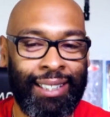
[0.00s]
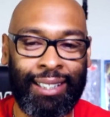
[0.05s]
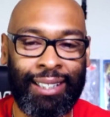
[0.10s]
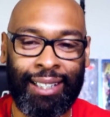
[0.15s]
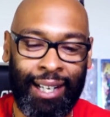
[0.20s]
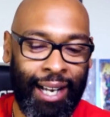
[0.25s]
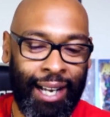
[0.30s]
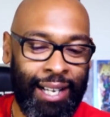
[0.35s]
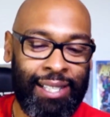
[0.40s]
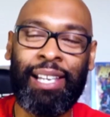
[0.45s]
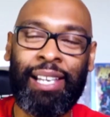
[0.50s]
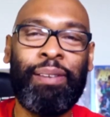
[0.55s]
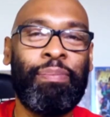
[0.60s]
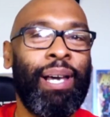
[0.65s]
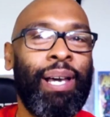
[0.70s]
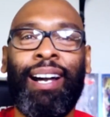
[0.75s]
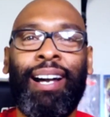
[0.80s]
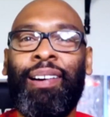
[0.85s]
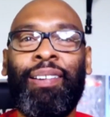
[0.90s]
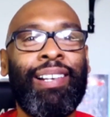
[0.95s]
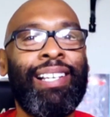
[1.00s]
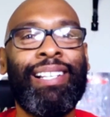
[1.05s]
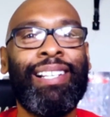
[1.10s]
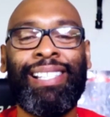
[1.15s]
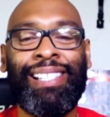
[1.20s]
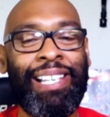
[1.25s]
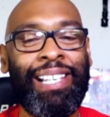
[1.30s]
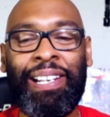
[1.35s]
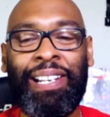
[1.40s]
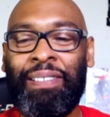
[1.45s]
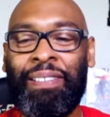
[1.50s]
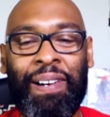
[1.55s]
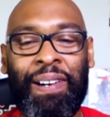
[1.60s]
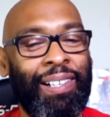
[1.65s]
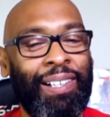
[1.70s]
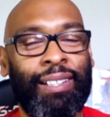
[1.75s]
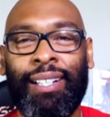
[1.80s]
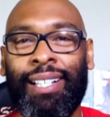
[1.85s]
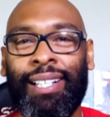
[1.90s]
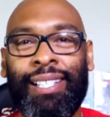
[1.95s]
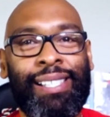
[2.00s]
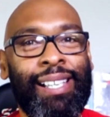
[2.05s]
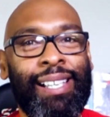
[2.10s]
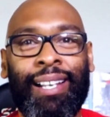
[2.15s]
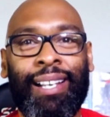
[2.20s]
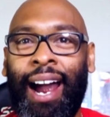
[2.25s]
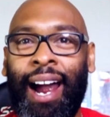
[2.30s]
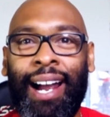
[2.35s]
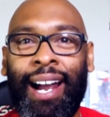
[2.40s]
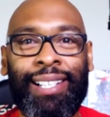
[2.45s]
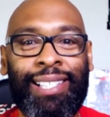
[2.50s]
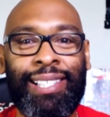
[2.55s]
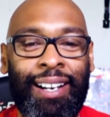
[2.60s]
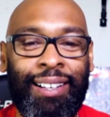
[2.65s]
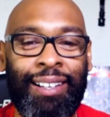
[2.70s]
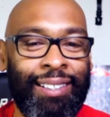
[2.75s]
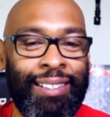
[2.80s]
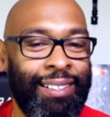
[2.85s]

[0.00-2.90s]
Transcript: That's it, man. I don't need to see anymore. That's it. Alright, y'all.